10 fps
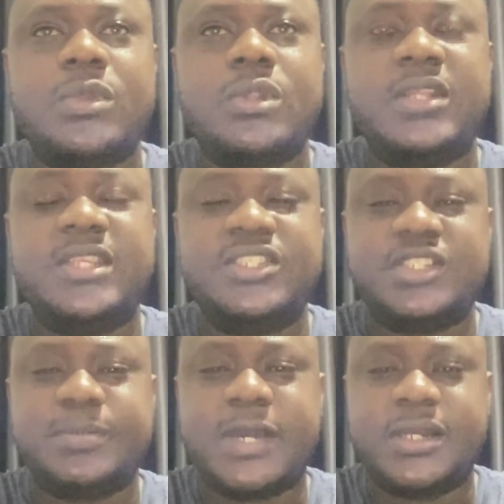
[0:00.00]
attention
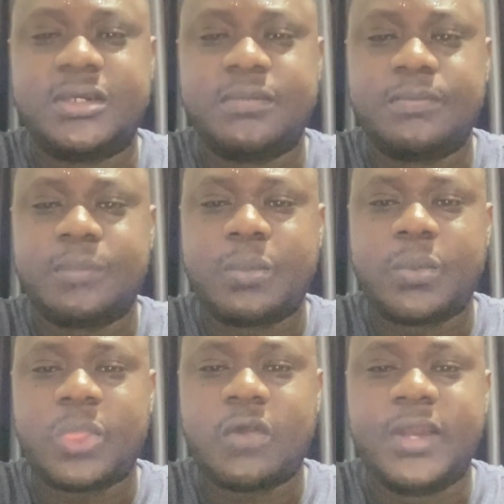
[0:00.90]
span,
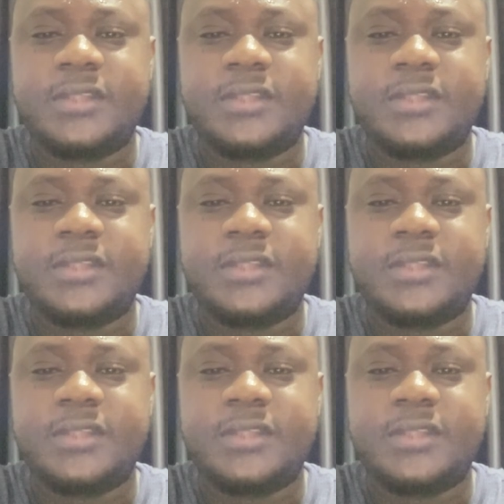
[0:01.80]
right?